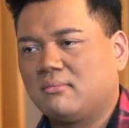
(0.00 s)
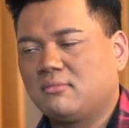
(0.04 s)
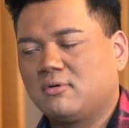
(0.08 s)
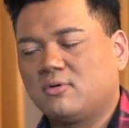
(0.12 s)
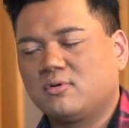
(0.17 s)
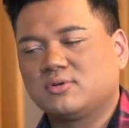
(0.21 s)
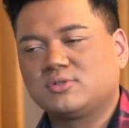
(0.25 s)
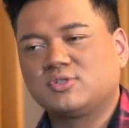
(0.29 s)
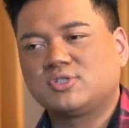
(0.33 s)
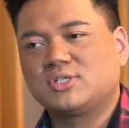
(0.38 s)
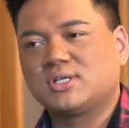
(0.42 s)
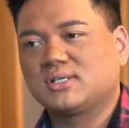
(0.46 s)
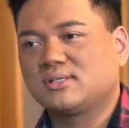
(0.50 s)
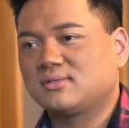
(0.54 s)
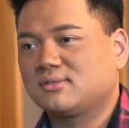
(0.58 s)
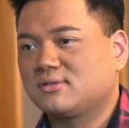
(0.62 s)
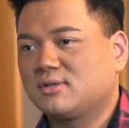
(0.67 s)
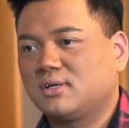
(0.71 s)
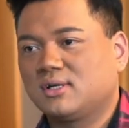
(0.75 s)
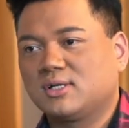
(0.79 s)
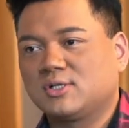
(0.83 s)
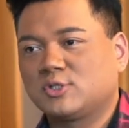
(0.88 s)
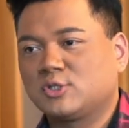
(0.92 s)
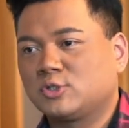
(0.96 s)
or just
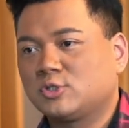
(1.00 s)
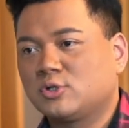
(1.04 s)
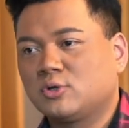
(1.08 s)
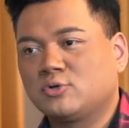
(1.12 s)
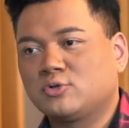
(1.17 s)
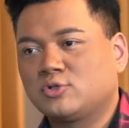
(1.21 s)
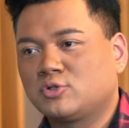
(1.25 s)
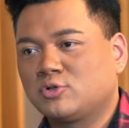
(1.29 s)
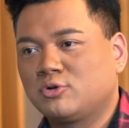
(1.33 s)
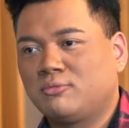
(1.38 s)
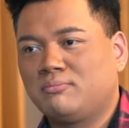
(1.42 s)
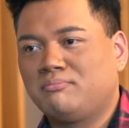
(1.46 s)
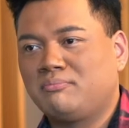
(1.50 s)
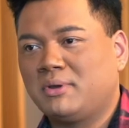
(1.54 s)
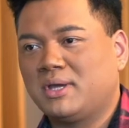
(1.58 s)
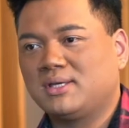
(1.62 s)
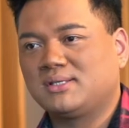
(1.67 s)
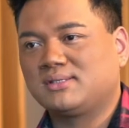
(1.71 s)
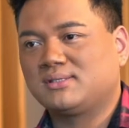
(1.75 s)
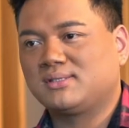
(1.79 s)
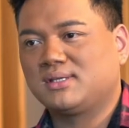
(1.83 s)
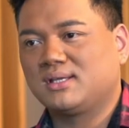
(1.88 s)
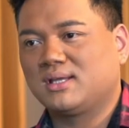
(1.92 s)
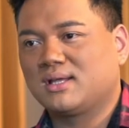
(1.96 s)
on a social
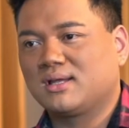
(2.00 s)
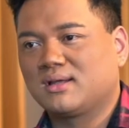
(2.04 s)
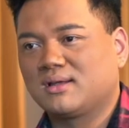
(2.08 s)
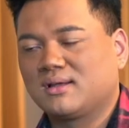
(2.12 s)
basic